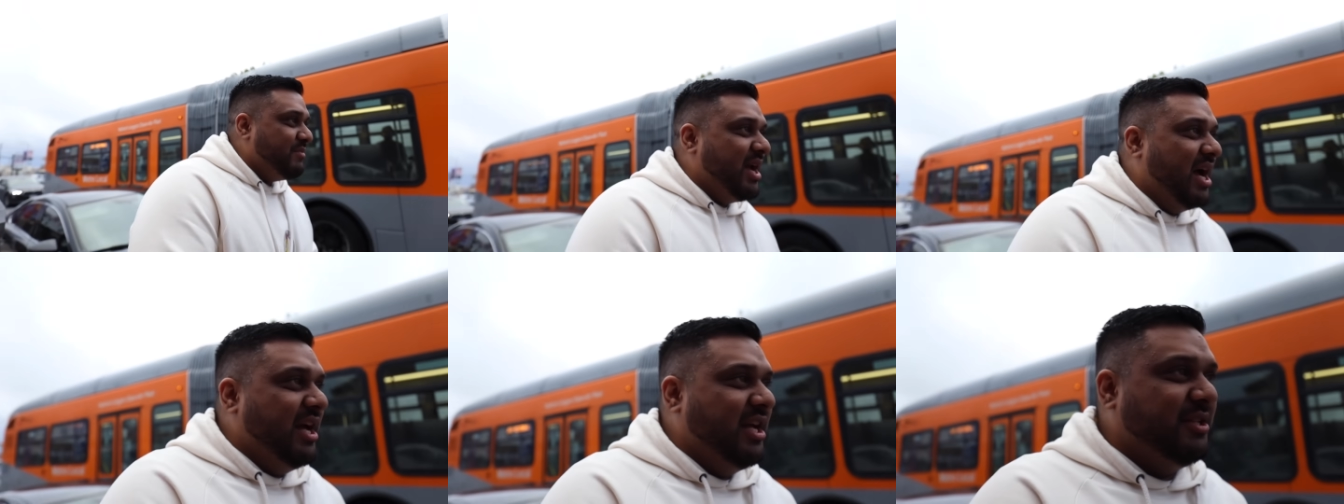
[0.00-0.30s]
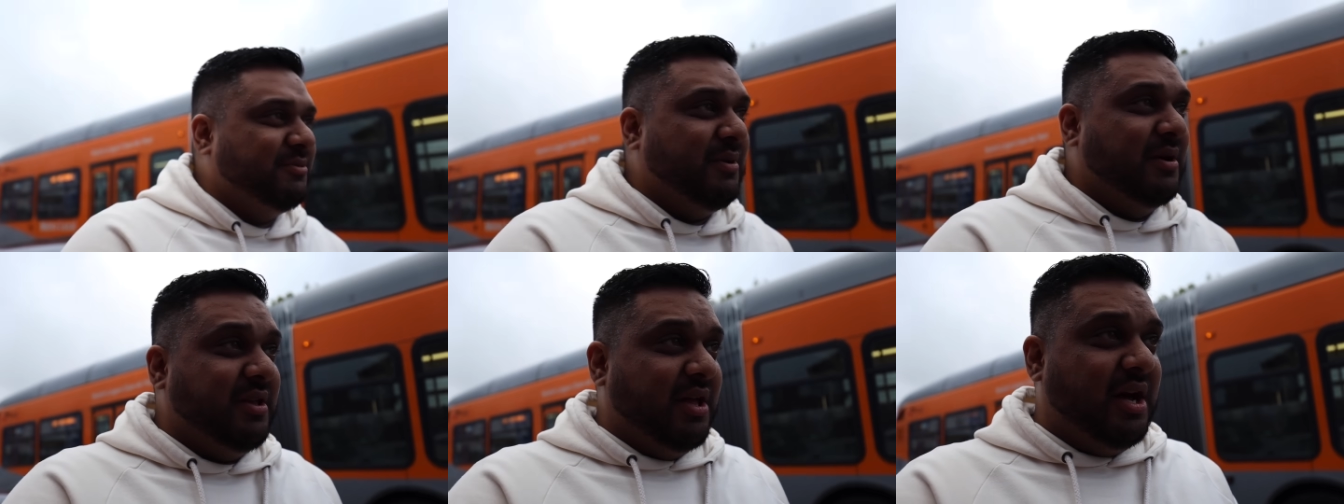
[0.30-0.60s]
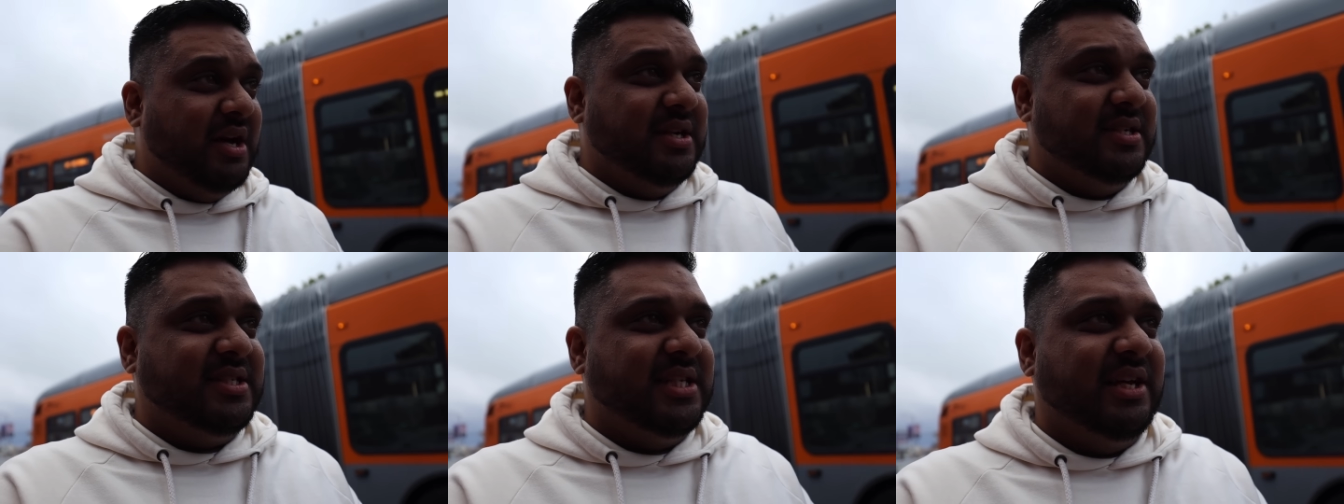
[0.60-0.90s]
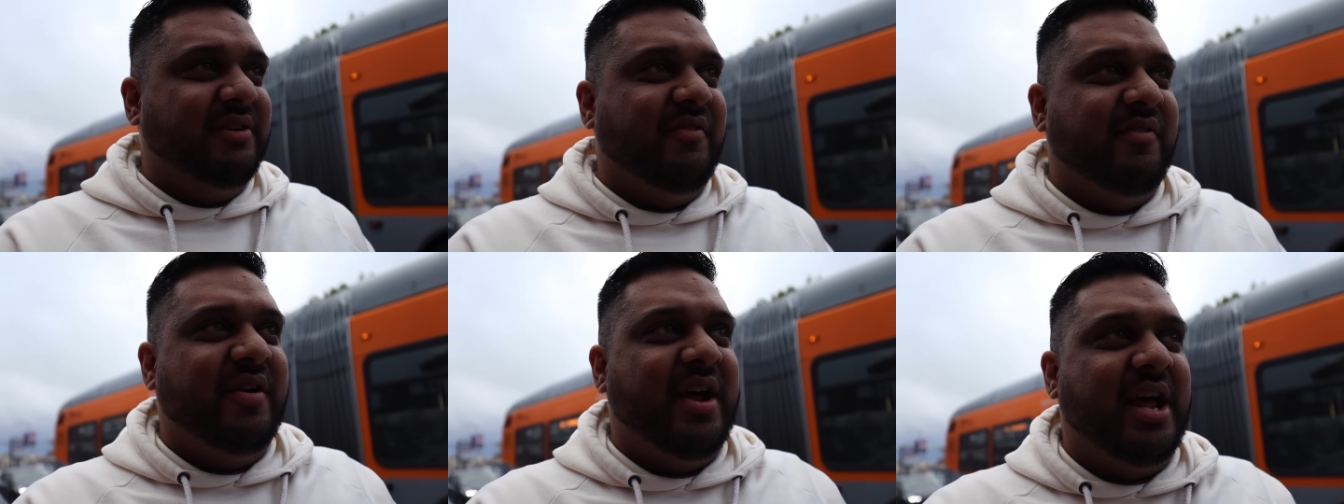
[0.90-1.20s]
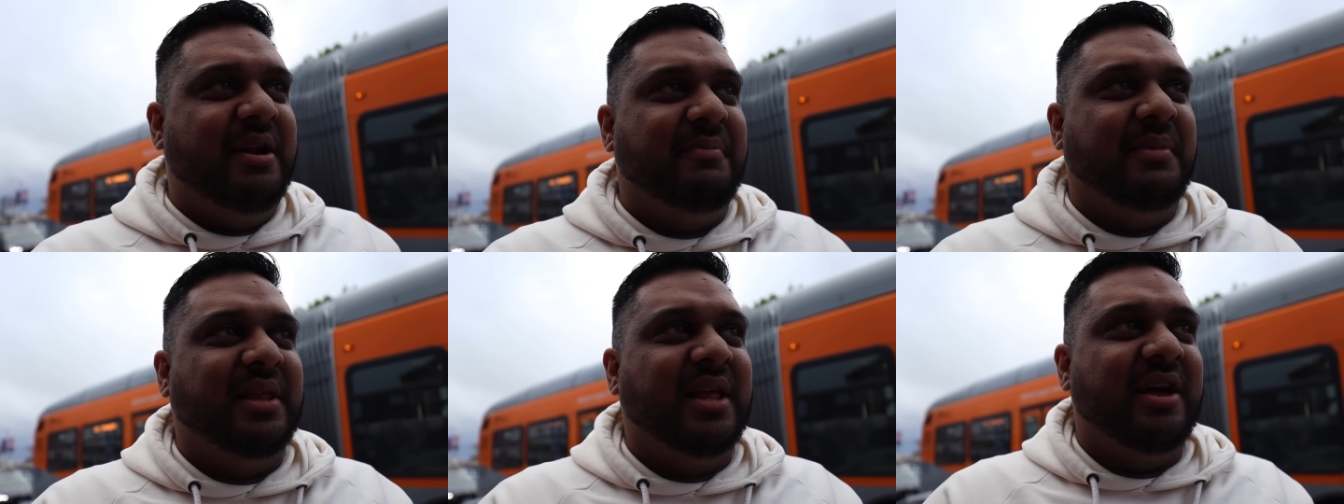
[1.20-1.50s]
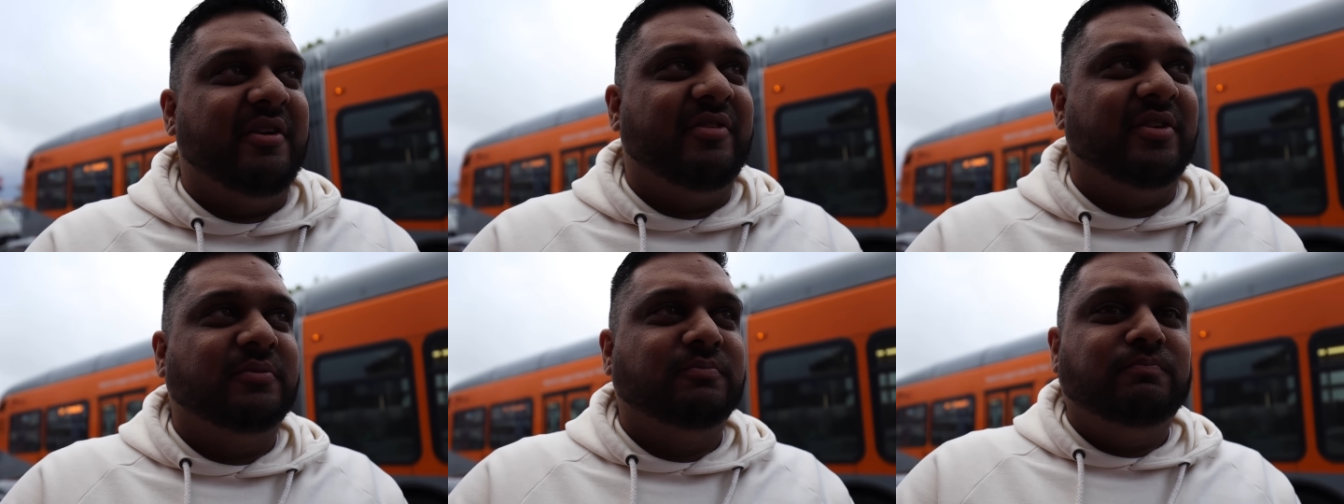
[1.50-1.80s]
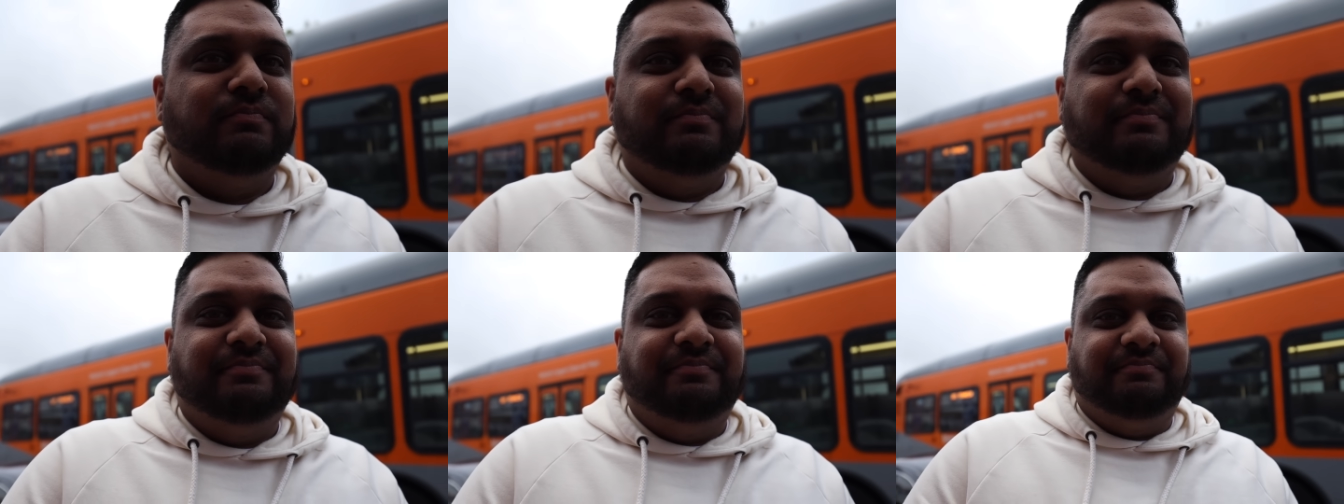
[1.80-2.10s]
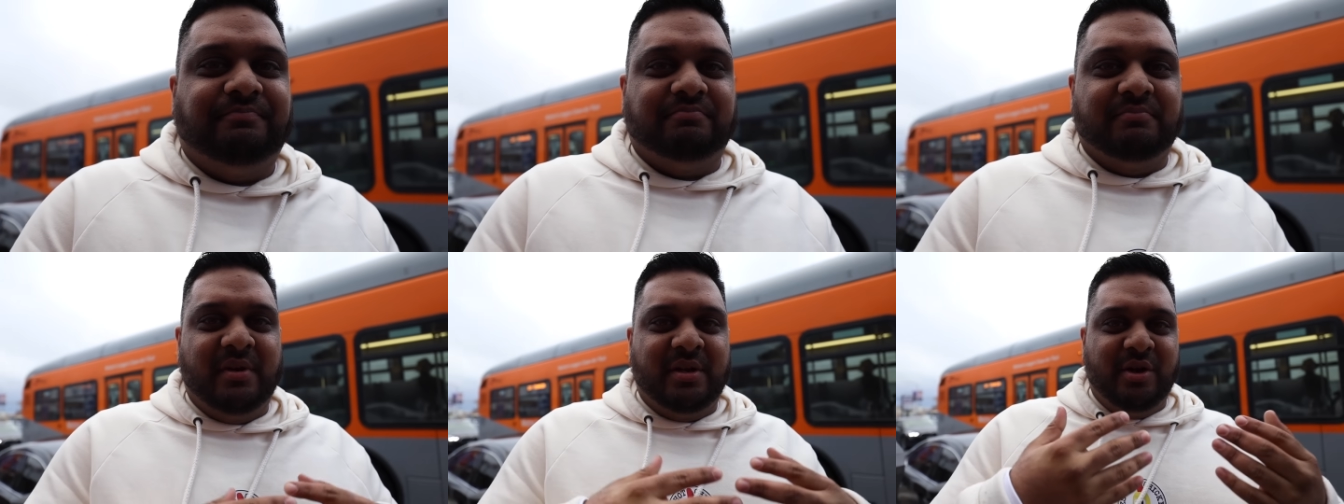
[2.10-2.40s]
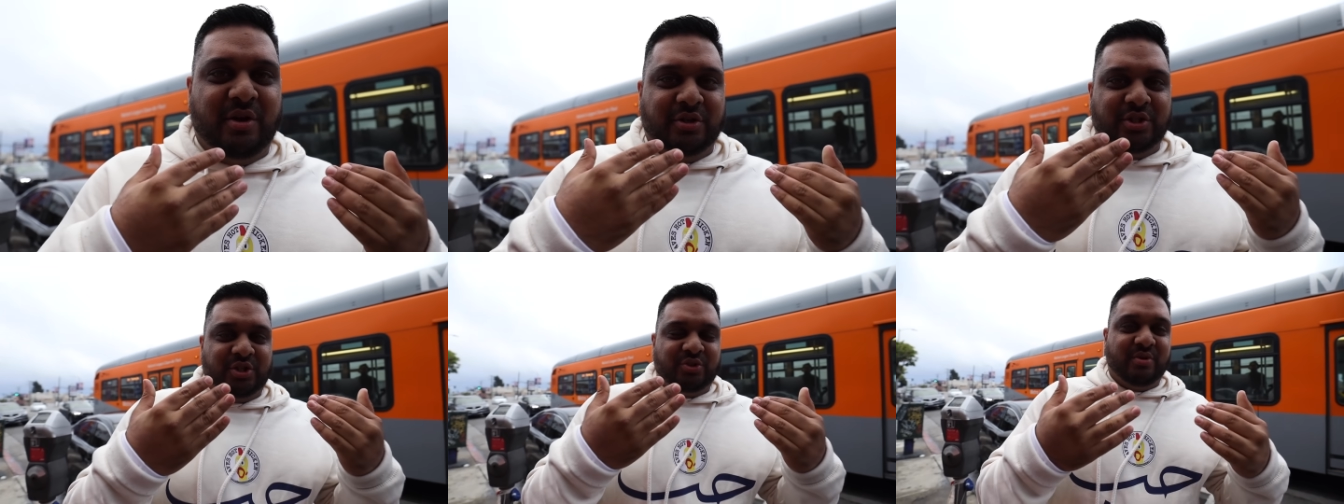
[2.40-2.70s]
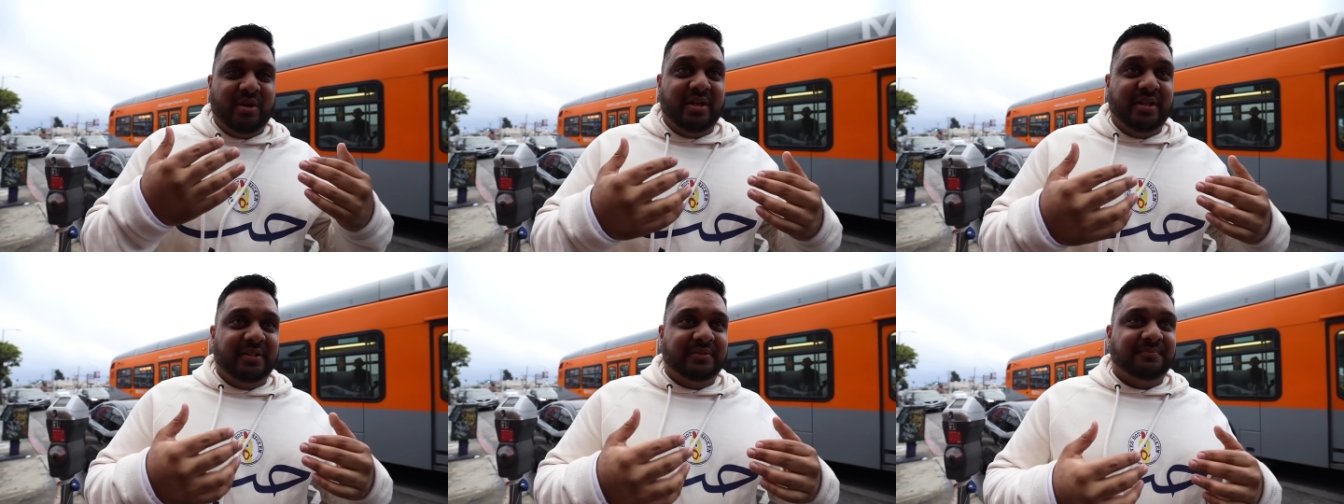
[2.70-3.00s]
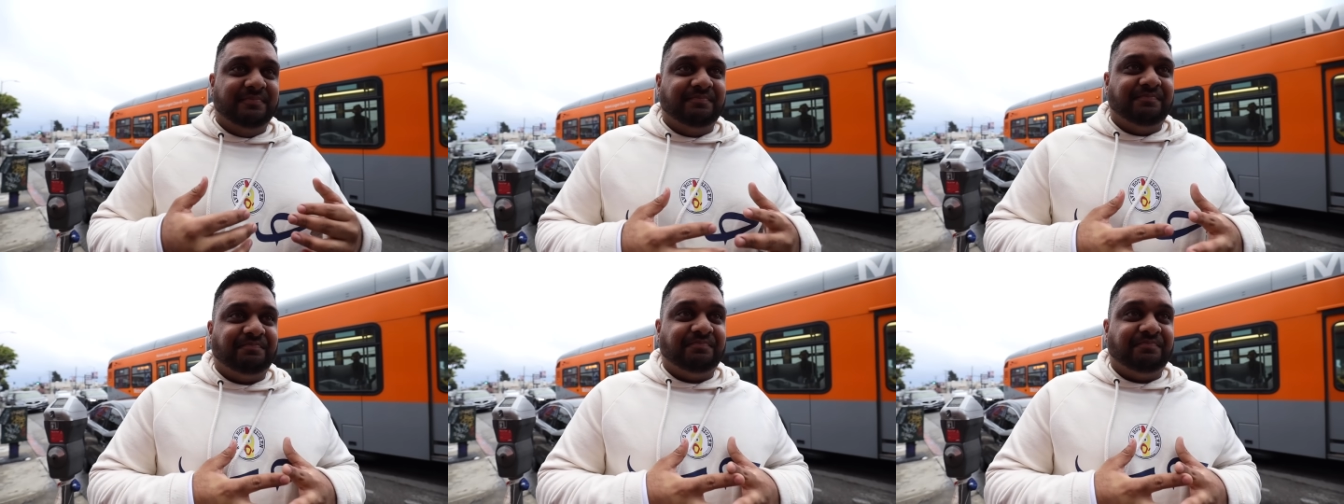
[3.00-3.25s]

Uh, that's probably the hottest thing I've ever had in my life. My nose is running.